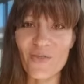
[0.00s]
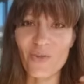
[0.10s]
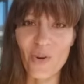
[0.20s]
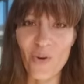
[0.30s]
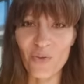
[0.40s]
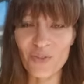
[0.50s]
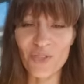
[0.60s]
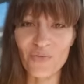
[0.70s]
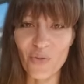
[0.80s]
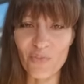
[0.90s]
it'll go
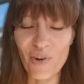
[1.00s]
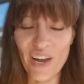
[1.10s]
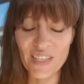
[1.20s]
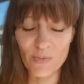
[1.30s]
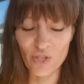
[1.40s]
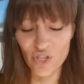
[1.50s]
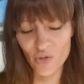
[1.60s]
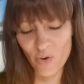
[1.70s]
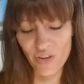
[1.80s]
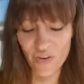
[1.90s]
to full price, which
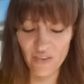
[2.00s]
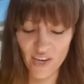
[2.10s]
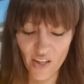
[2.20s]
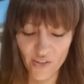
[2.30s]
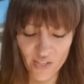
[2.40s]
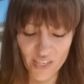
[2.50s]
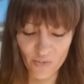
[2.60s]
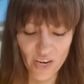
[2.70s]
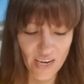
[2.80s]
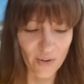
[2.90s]
is twenty-five dollars,
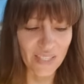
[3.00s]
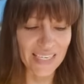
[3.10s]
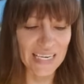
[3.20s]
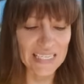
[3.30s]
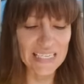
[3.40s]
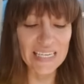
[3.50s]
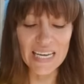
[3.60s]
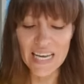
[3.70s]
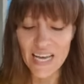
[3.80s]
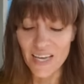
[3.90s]
and right now it's nineteen
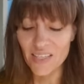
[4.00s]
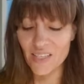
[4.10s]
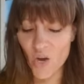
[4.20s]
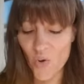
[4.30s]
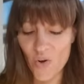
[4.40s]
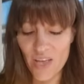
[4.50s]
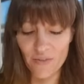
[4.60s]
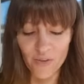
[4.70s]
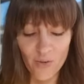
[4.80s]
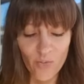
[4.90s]
dollars. So
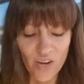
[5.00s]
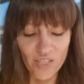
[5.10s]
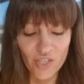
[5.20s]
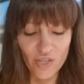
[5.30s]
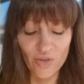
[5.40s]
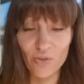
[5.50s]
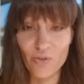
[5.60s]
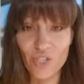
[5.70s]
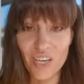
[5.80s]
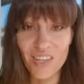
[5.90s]
if you want
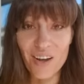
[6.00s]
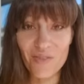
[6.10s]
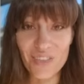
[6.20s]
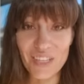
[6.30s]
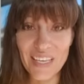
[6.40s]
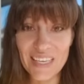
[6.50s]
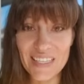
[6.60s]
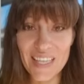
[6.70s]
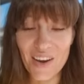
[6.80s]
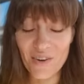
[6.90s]
to check that out, the link
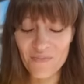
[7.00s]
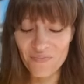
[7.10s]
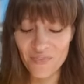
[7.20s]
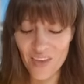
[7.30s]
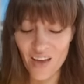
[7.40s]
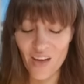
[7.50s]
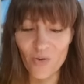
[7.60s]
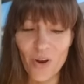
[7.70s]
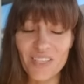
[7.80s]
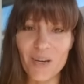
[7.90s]
is there.
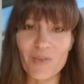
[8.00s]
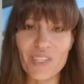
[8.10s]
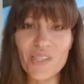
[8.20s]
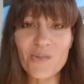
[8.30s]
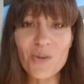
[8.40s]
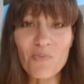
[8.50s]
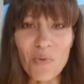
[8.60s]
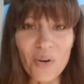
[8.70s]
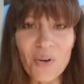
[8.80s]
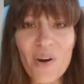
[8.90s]
Otherwise, I will see you
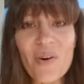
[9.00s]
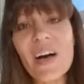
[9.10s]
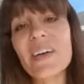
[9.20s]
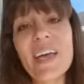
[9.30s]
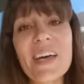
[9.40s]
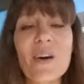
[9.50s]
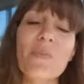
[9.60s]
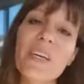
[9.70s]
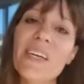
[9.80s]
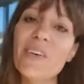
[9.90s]
tomorrow. Again, I'll
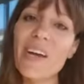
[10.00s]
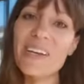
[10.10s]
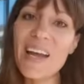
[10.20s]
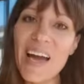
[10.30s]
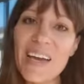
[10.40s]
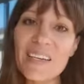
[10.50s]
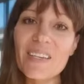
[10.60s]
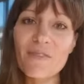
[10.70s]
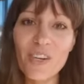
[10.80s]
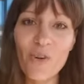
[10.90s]
be here at
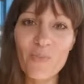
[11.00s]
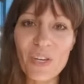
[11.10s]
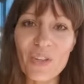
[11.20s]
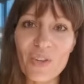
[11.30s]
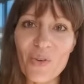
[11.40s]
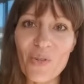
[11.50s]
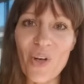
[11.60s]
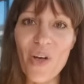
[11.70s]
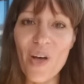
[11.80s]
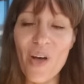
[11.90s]
nine. The video will be a little
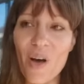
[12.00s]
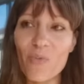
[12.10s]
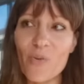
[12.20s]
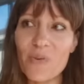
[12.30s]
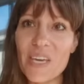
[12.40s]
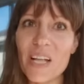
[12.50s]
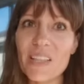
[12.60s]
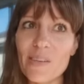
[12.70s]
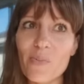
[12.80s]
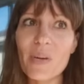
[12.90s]
will be a
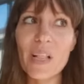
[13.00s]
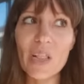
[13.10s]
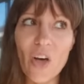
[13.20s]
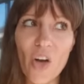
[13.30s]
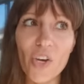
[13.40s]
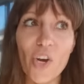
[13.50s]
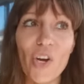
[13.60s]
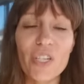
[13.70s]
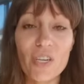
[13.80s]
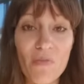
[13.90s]
little bit
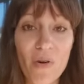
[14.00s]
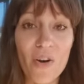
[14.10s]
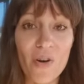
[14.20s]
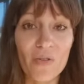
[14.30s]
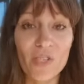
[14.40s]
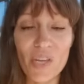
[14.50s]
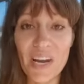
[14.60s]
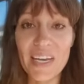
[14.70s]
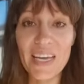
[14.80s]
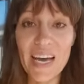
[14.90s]
longer tomorrow so that
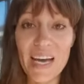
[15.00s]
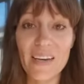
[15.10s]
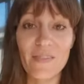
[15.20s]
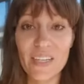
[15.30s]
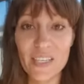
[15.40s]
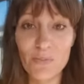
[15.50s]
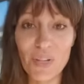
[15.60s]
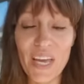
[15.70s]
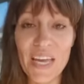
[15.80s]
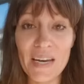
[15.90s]
I can kind of
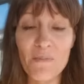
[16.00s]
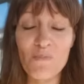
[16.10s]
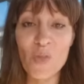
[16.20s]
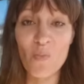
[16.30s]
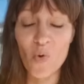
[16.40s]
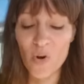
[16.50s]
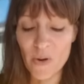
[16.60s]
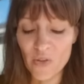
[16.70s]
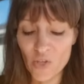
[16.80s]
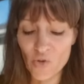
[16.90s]
explain more
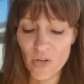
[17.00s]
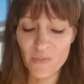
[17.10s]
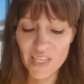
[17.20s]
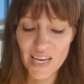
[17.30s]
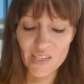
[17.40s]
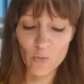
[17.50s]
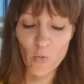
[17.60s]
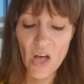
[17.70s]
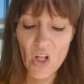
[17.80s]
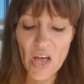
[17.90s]
about the dreams, as
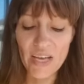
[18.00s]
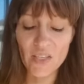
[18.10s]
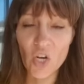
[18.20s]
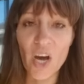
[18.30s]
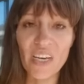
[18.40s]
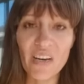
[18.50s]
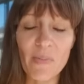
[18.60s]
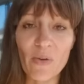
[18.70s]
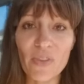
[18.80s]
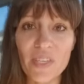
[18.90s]
well as talking
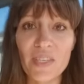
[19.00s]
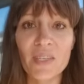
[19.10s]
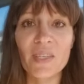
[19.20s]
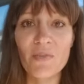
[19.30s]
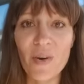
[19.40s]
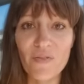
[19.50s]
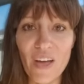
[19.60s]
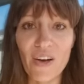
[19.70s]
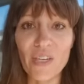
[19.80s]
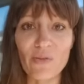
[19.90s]
about the system of
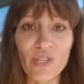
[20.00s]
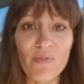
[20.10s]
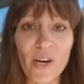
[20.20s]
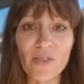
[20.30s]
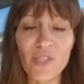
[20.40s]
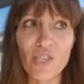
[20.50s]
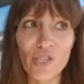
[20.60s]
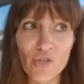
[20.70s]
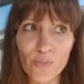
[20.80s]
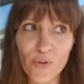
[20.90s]
value. Tomorrow's a
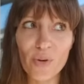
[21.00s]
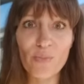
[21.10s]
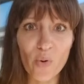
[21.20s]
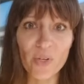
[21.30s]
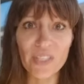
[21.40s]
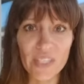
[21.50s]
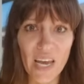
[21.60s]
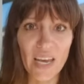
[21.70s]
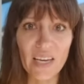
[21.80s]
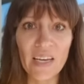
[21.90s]
super important
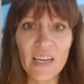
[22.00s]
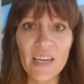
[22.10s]
day.